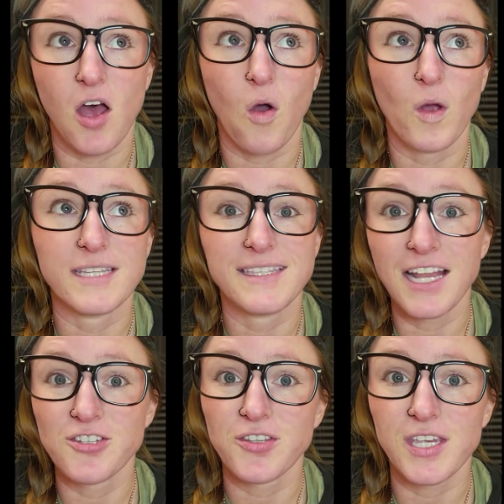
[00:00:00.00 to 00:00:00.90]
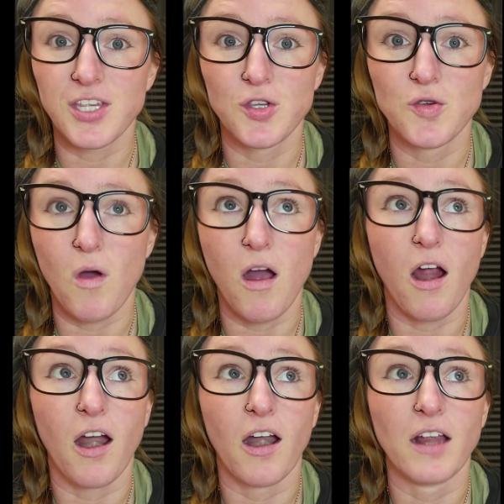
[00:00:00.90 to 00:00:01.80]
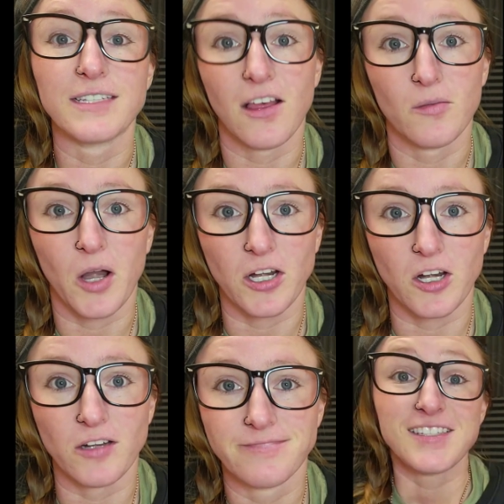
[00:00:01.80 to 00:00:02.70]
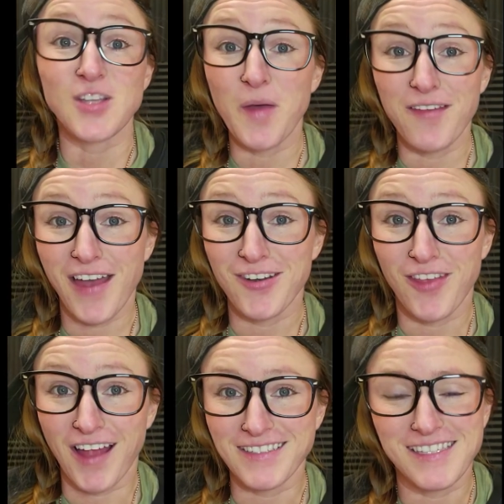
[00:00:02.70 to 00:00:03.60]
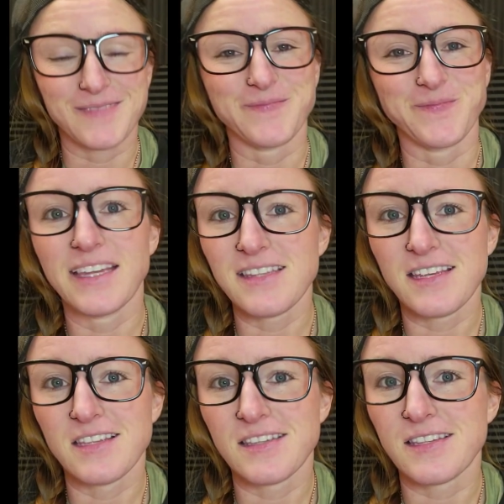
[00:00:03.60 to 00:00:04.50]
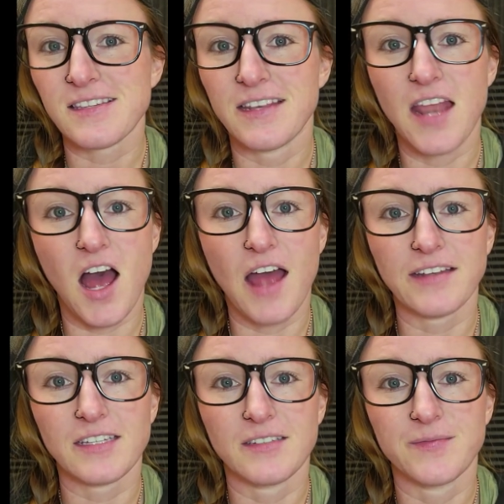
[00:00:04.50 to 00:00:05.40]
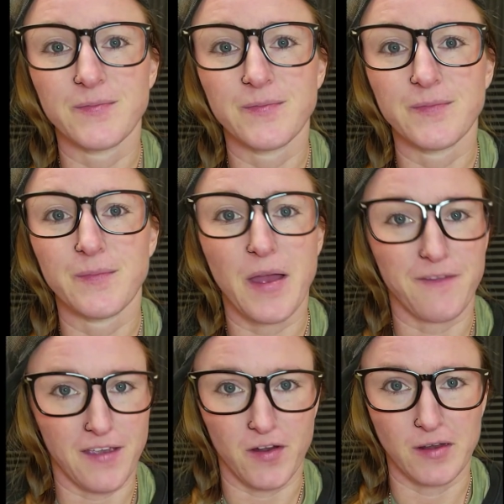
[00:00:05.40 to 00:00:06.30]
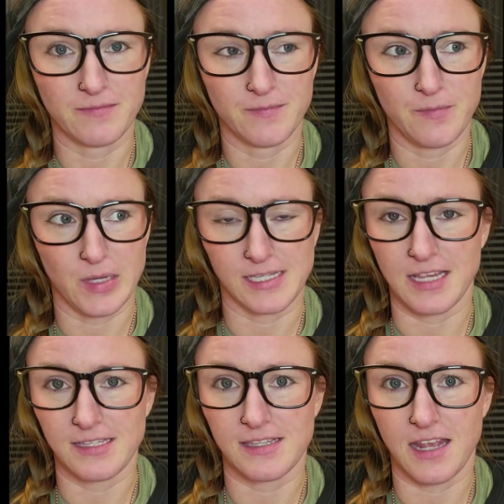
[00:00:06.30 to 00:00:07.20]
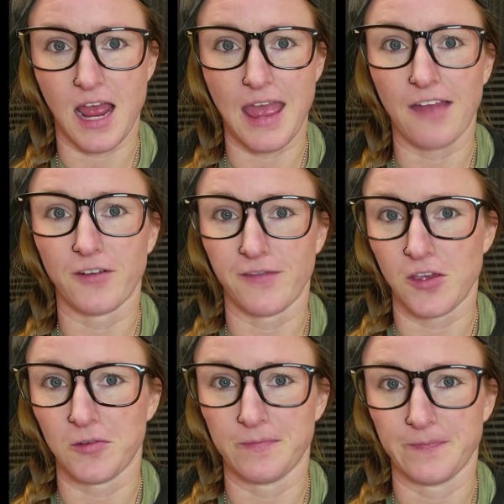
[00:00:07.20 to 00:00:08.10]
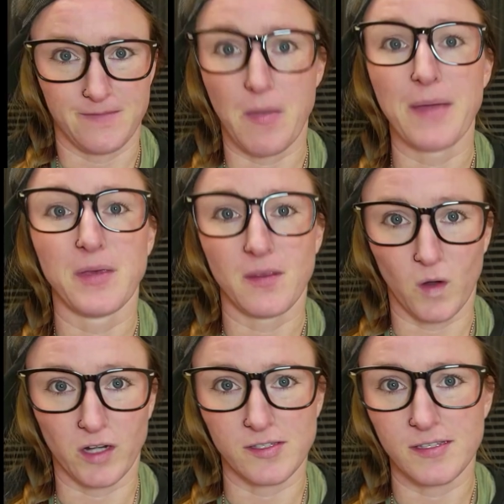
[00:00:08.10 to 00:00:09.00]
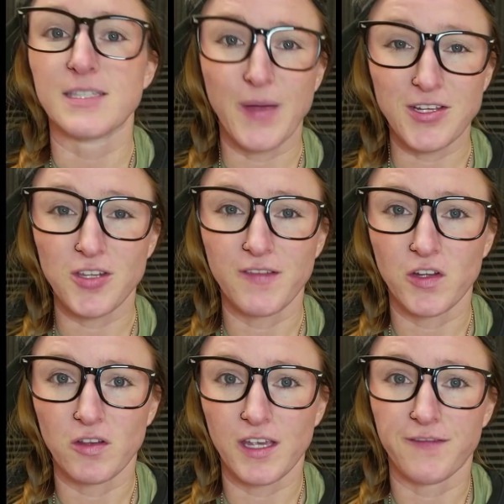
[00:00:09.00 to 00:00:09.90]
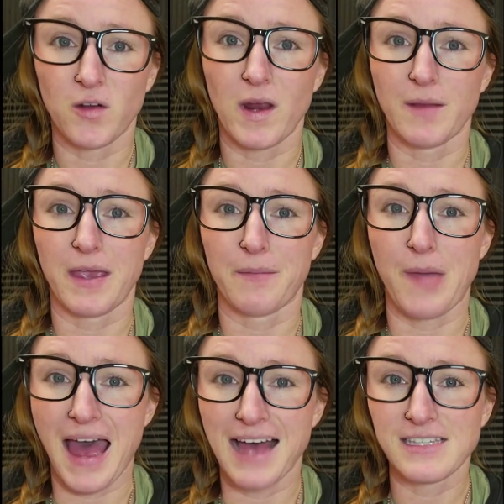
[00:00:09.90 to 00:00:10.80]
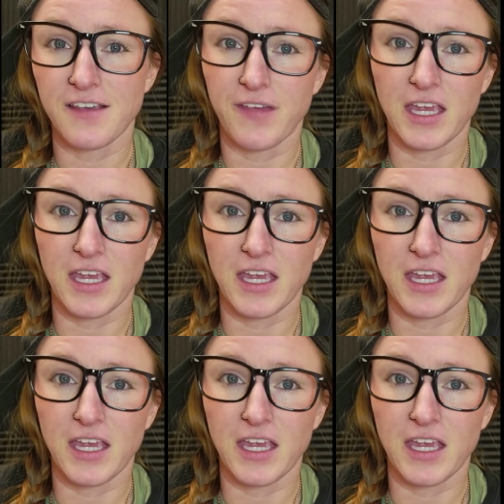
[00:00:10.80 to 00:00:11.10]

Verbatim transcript: So essentially you are a telemarketer. So my final thoughts. This is not my favorite business that I have reviewed might be the worst, especially if you're looking for a way to make passive